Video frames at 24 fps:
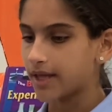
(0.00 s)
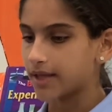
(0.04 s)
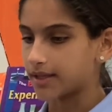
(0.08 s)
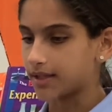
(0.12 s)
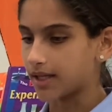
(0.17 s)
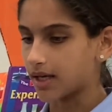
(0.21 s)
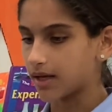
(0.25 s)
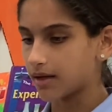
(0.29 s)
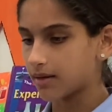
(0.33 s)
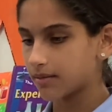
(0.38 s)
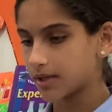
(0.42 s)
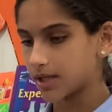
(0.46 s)

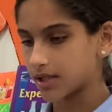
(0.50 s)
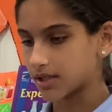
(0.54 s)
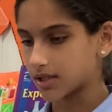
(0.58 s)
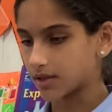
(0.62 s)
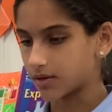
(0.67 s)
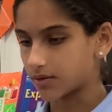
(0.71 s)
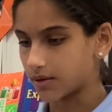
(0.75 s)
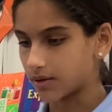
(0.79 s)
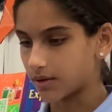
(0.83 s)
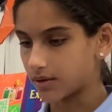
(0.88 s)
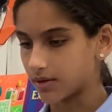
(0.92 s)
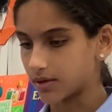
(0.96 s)
That amazing
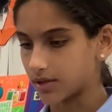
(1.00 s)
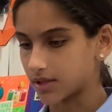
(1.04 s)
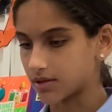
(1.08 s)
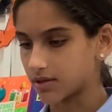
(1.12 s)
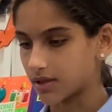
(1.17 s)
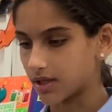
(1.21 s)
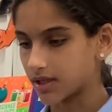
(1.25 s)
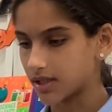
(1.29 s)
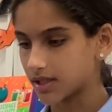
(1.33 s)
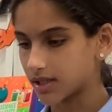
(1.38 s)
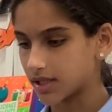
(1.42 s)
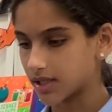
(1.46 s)
quote is
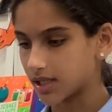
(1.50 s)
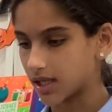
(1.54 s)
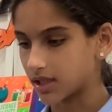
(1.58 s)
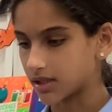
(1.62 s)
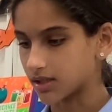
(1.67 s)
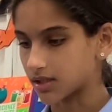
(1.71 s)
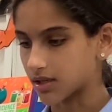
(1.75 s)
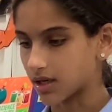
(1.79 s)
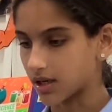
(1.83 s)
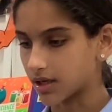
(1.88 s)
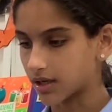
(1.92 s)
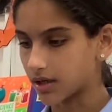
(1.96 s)
trying to tell the
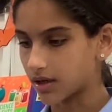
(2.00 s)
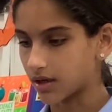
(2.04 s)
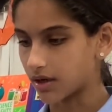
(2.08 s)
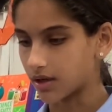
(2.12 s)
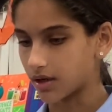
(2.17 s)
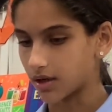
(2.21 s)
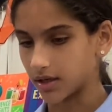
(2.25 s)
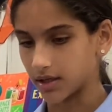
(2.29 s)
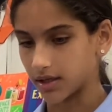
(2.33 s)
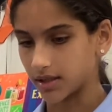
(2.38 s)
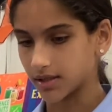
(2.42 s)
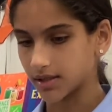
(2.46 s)
target
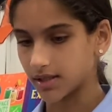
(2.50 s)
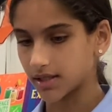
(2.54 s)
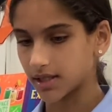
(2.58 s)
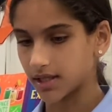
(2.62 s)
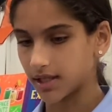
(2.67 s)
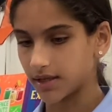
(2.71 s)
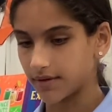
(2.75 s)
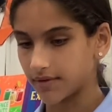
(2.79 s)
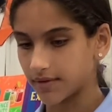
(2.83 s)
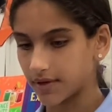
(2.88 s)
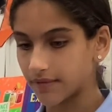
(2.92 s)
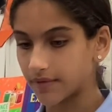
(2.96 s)
audience,
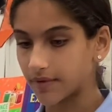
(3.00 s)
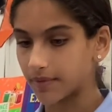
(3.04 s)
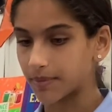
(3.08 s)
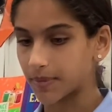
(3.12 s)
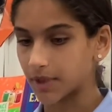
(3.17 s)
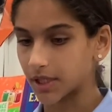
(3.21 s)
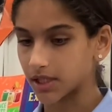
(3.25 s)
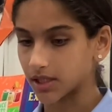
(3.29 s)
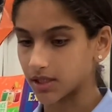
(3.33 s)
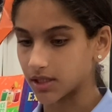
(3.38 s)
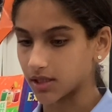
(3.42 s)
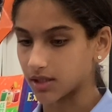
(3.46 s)
even if a
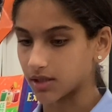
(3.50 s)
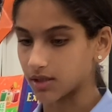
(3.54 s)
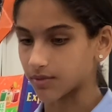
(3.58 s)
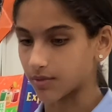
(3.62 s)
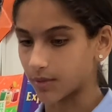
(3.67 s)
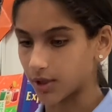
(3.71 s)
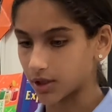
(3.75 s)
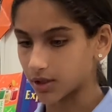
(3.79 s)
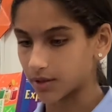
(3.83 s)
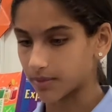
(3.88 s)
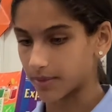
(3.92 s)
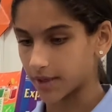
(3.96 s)
person is
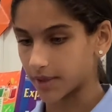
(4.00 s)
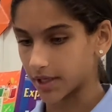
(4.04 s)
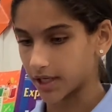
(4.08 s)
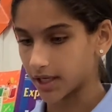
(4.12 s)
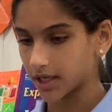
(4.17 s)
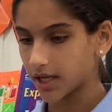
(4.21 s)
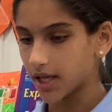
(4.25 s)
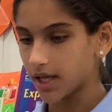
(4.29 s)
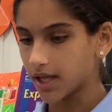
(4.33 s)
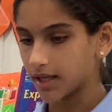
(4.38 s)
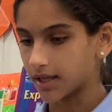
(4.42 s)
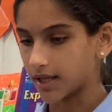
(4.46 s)
small or big,
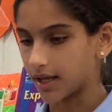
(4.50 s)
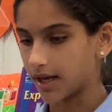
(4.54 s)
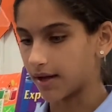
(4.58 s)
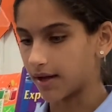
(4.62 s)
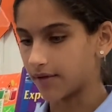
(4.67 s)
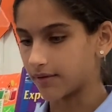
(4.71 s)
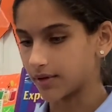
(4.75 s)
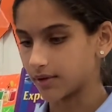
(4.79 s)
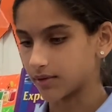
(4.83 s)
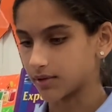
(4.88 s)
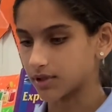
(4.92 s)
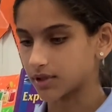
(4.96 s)
that
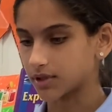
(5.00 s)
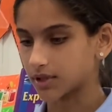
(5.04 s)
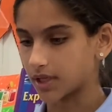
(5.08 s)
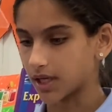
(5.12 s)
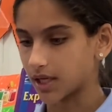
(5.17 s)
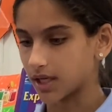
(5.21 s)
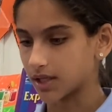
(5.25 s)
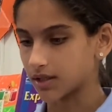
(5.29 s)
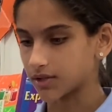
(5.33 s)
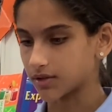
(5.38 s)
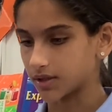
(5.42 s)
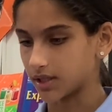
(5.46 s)
everyone should
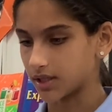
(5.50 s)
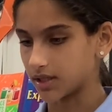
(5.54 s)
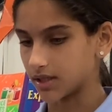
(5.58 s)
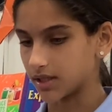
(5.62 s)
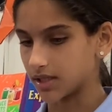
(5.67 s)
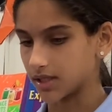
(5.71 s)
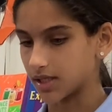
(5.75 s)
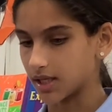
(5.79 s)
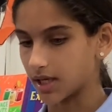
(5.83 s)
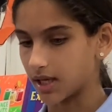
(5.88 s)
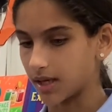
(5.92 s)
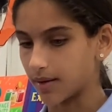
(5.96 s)
get treated
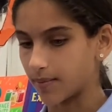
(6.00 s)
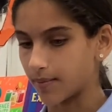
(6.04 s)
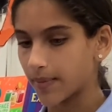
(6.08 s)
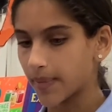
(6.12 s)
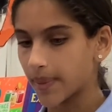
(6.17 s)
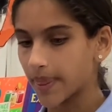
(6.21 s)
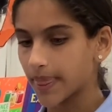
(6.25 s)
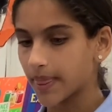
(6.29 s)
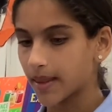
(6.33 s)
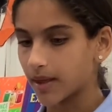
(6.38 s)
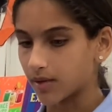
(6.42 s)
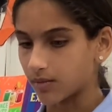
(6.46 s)
the same.
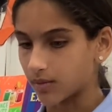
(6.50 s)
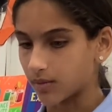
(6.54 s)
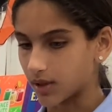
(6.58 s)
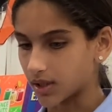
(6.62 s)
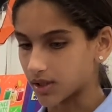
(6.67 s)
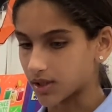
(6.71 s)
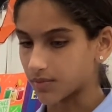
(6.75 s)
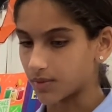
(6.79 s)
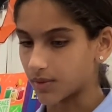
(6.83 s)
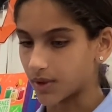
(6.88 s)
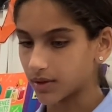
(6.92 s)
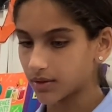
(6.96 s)

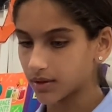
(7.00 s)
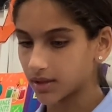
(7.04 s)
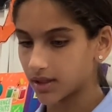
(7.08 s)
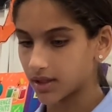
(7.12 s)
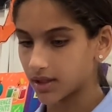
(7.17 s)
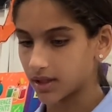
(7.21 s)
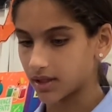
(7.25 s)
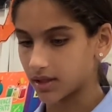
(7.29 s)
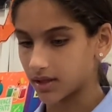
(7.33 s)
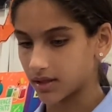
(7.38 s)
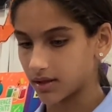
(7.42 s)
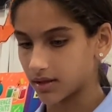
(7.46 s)
Whilst both
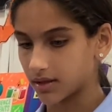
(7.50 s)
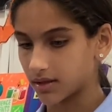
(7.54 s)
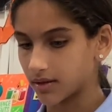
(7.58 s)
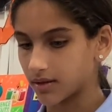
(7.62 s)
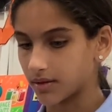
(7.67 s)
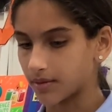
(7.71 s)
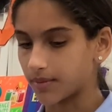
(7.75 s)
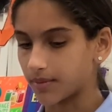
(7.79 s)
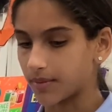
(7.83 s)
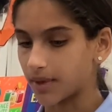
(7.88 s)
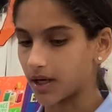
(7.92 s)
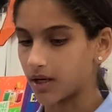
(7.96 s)

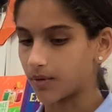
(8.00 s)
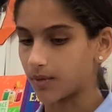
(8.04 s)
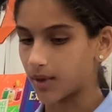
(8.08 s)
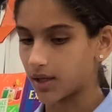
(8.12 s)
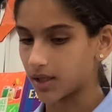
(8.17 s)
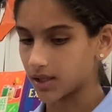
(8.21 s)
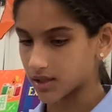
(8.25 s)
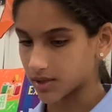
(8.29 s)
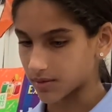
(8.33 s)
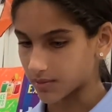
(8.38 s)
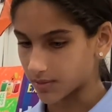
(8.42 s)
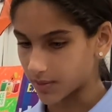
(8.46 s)

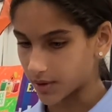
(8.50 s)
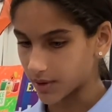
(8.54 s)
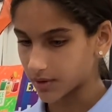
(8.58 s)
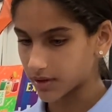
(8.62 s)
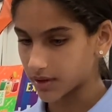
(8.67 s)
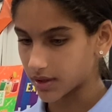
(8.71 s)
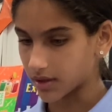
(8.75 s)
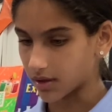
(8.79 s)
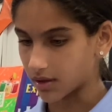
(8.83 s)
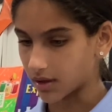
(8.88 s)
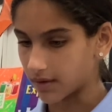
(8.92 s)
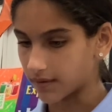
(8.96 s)

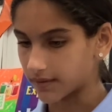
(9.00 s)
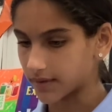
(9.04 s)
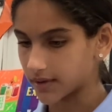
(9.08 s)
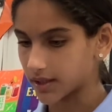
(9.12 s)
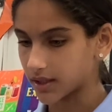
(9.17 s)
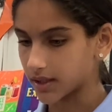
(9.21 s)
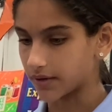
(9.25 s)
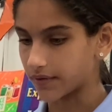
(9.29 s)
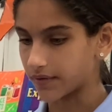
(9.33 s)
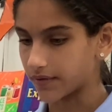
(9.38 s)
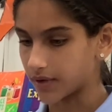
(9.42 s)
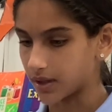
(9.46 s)
the novel
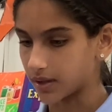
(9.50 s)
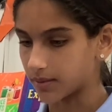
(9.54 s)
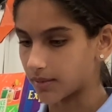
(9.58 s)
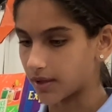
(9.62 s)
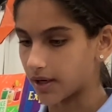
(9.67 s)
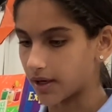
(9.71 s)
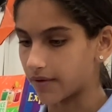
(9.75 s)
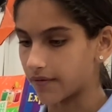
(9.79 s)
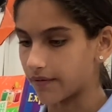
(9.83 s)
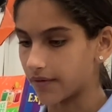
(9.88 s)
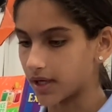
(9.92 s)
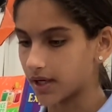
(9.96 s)
and the film
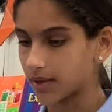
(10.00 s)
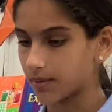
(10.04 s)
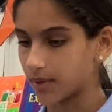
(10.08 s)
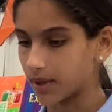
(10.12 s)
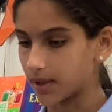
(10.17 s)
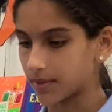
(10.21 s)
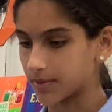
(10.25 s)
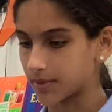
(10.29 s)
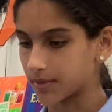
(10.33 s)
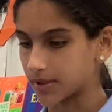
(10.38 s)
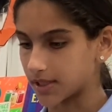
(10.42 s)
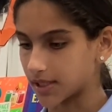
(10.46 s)
are very
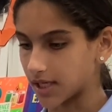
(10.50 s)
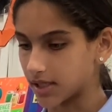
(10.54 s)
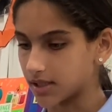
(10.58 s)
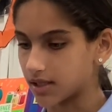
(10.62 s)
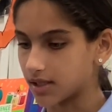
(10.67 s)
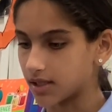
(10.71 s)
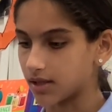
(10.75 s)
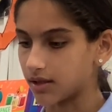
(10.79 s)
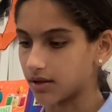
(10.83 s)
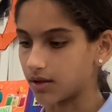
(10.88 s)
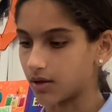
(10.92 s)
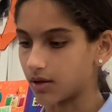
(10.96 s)
well
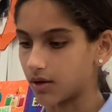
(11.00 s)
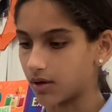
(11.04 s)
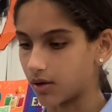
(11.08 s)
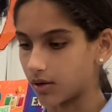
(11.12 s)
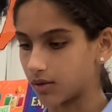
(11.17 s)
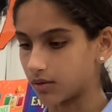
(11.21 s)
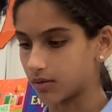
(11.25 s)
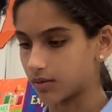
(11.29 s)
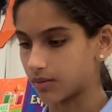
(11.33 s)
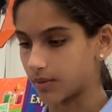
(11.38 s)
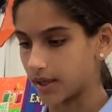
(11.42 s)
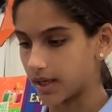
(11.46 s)
presented in their
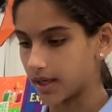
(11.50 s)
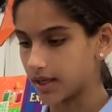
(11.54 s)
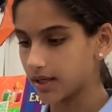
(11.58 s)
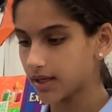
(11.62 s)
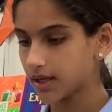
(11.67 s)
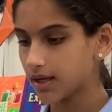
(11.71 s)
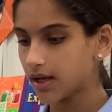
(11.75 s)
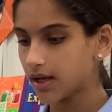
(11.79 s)
own way,